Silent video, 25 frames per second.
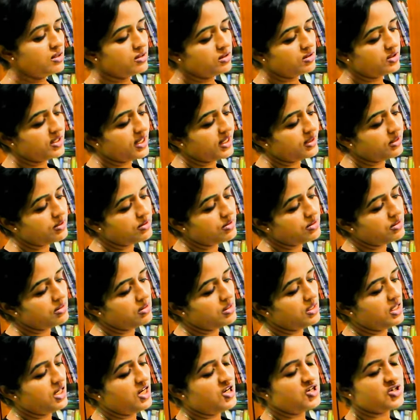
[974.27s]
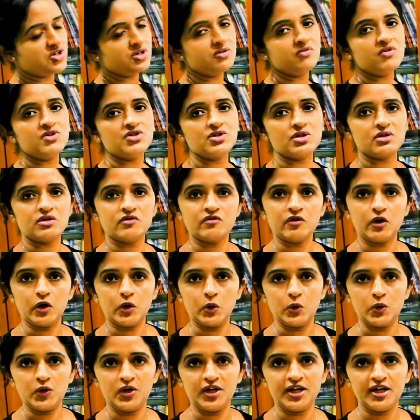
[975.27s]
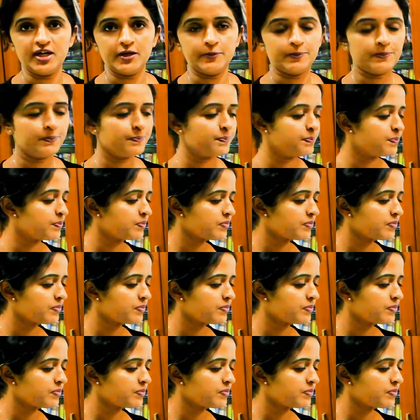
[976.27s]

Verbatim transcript: So that is the relation which is followed here.